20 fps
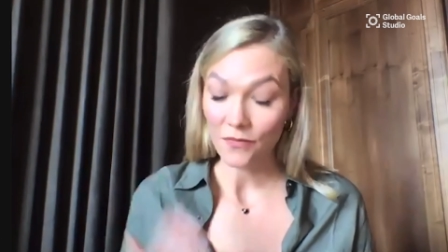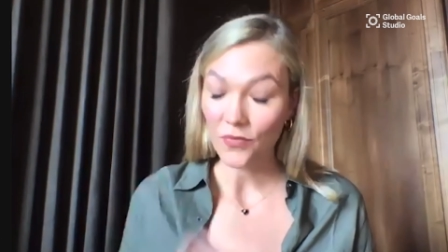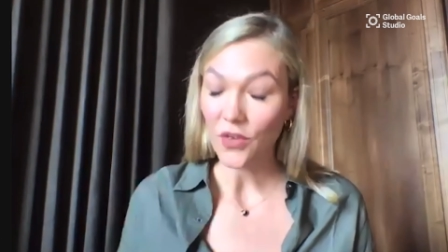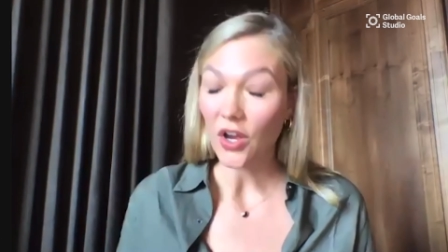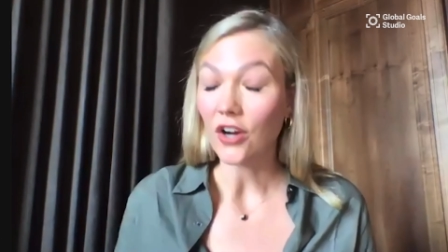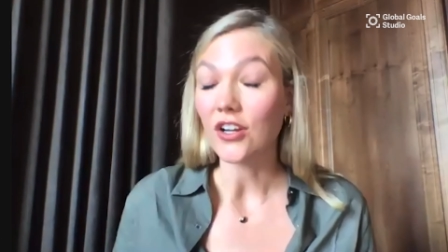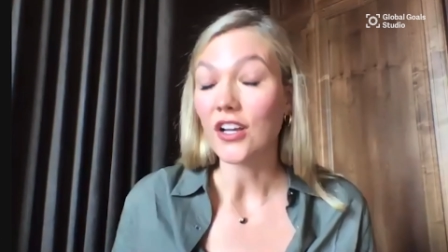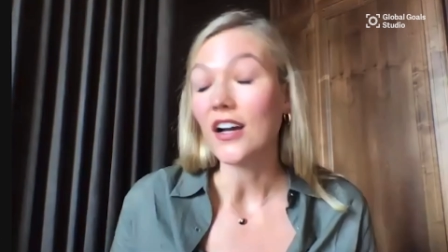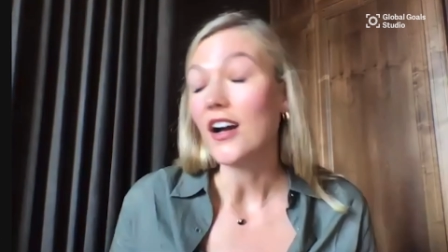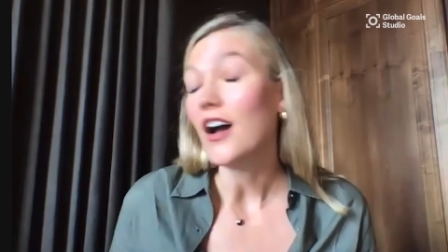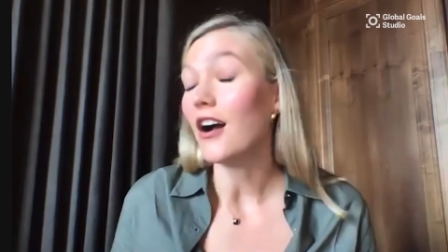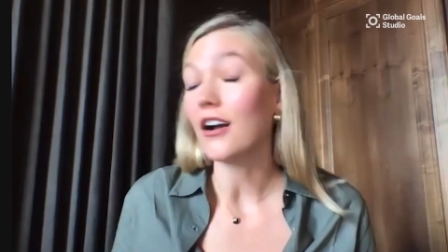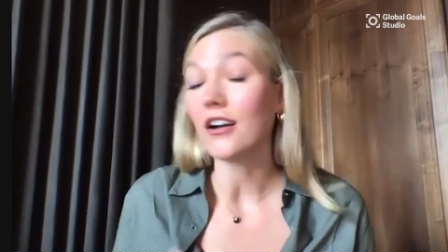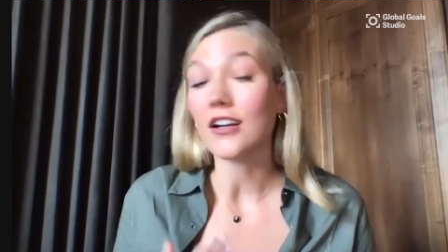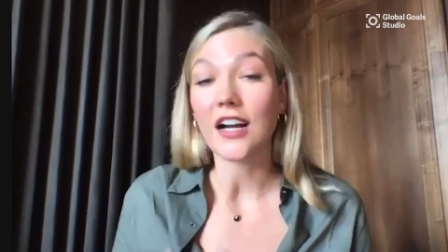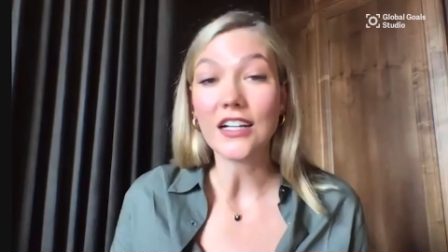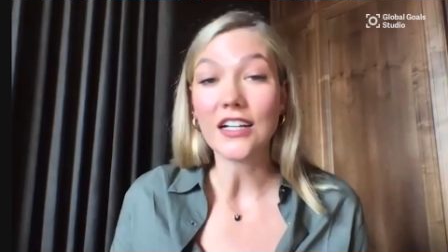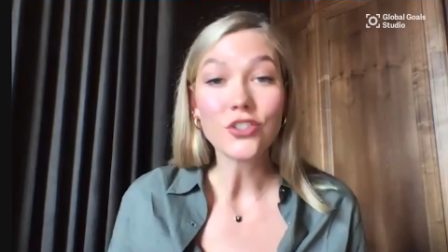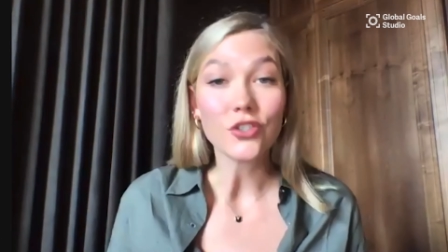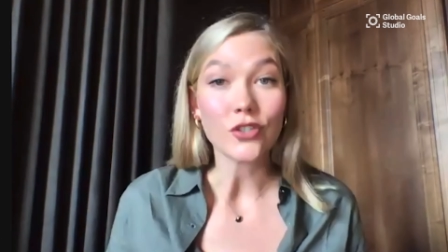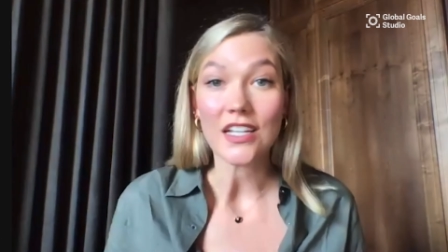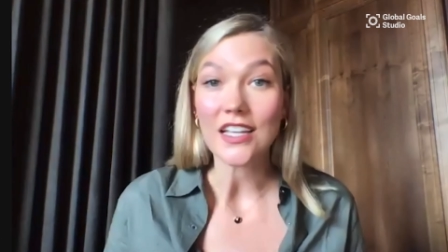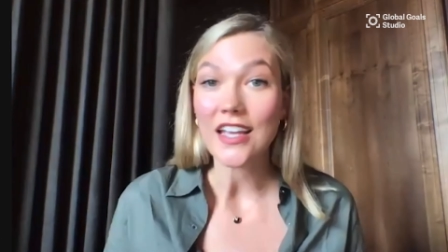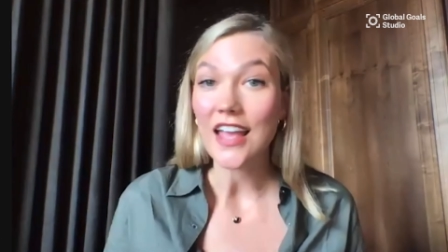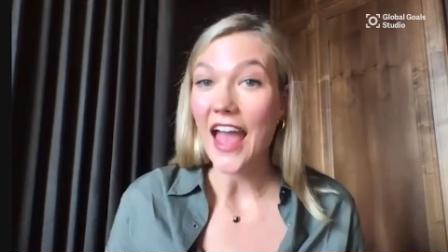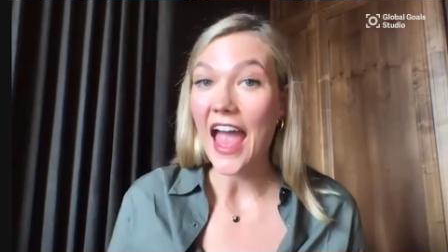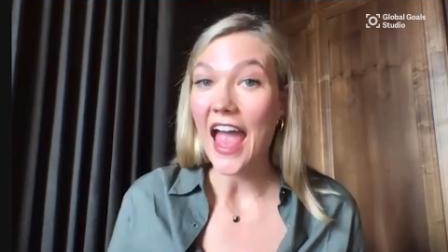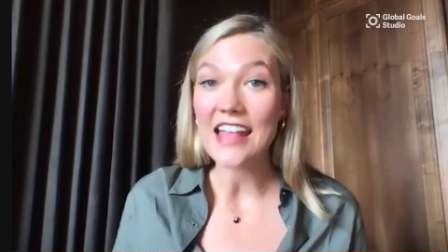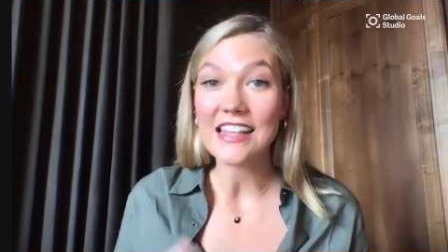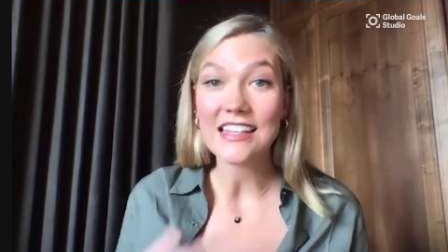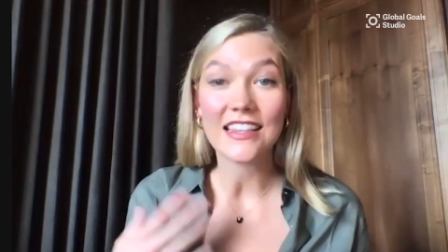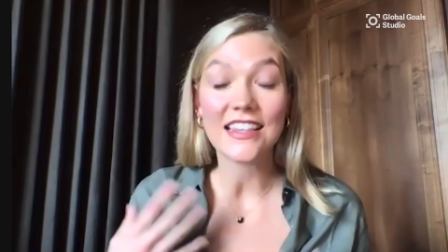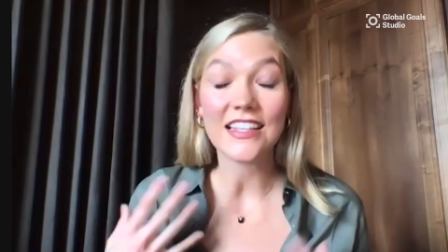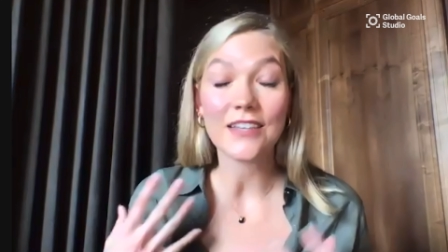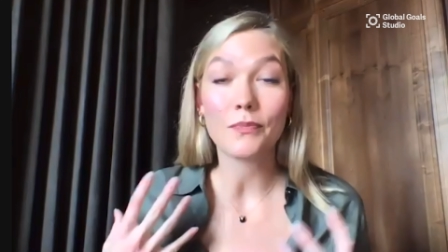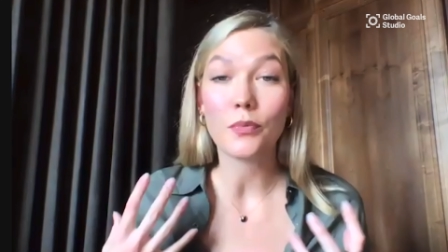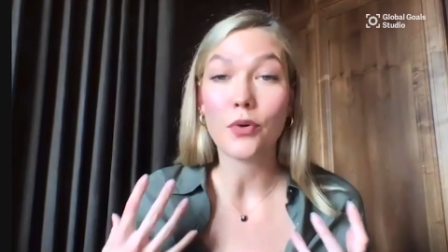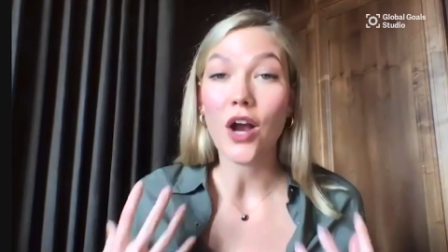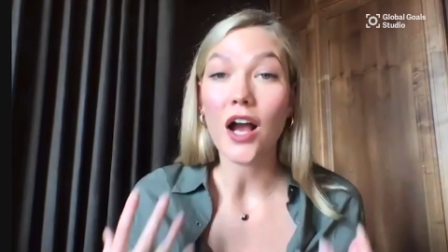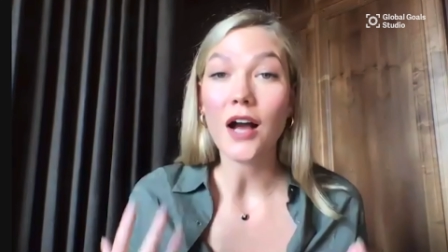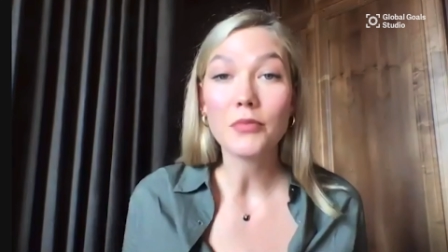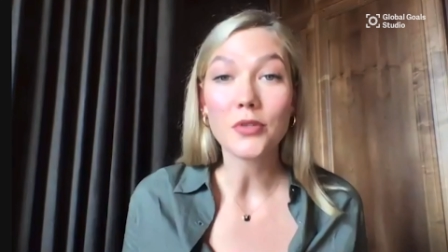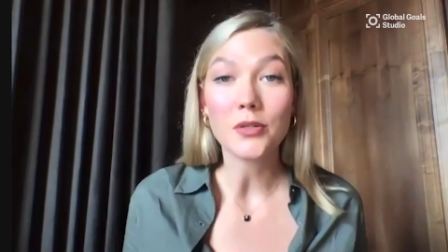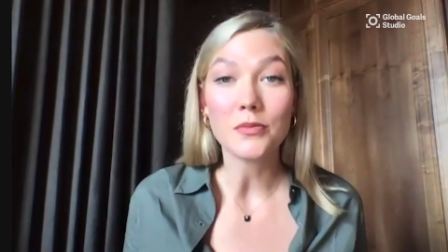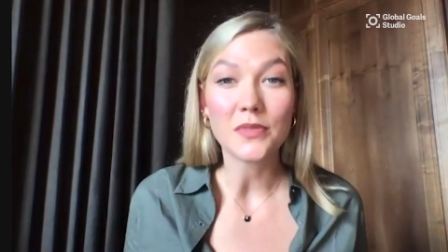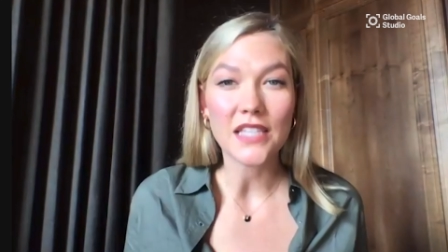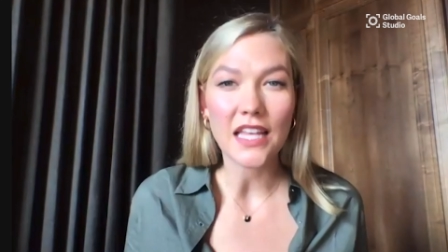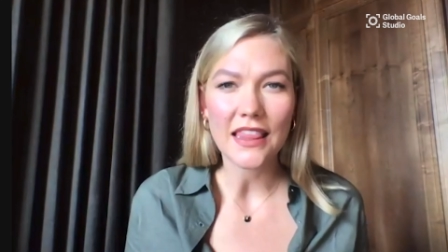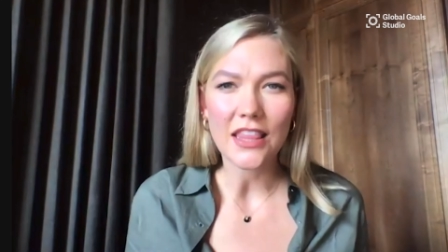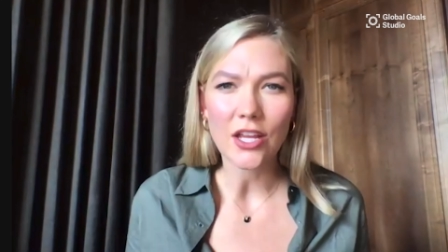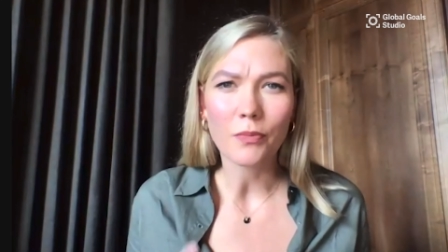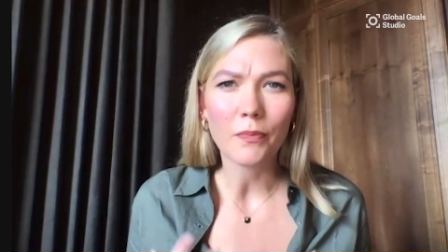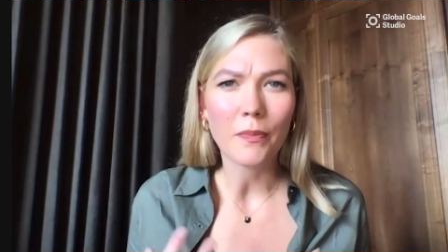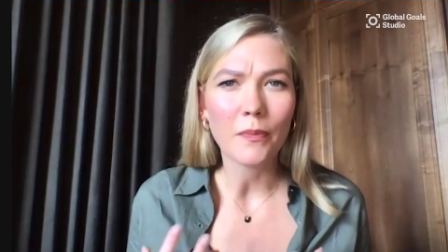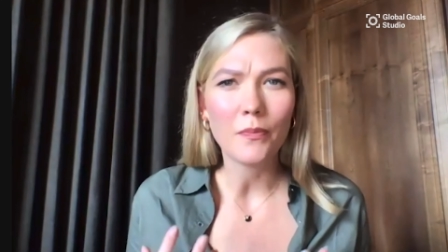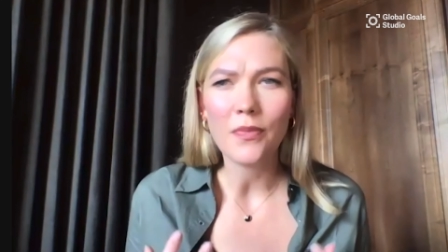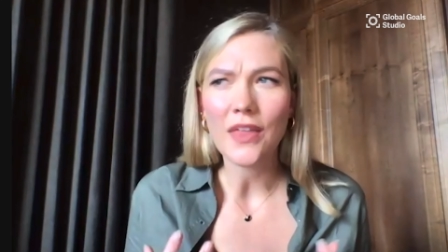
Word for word: our, our country and the problems that they're